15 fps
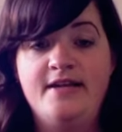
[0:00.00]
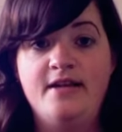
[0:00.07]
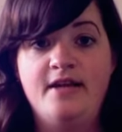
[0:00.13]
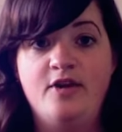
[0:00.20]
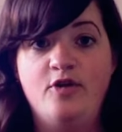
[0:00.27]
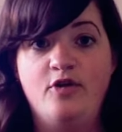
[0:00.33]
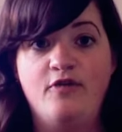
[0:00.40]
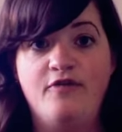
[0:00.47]

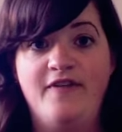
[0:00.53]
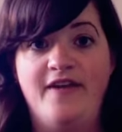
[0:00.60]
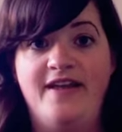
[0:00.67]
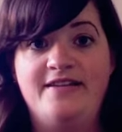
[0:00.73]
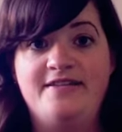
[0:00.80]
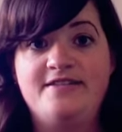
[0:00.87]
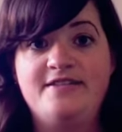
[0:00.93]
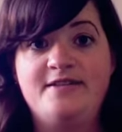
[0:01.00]
in her
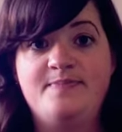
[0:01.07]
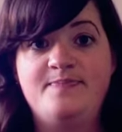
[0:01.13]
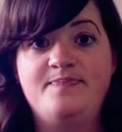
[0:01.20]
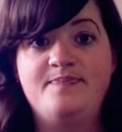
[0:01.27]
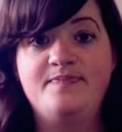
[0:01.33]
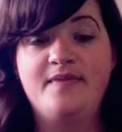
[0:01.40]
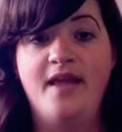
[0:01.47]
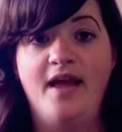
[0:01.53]
face
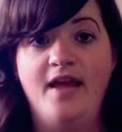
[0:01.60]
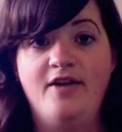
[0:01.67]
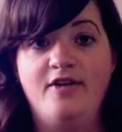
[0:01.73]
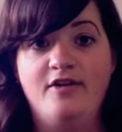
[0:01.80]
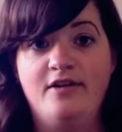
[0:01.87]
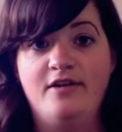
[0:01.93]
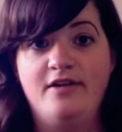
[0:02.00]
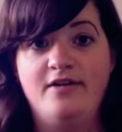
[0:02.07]
and
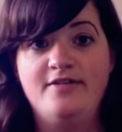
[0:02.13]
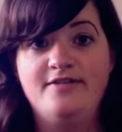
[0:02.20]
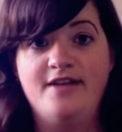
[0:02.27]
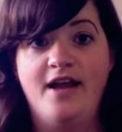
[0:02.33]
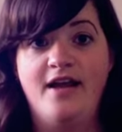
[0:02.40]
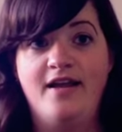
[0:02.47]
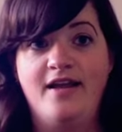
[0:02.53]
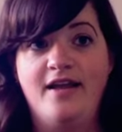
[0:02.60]
her
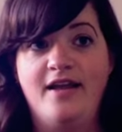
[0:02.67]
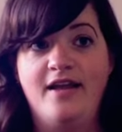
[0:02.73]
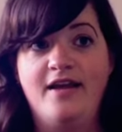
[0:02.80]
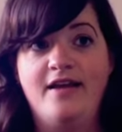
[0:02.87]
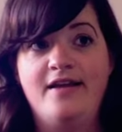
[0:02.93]
sighing.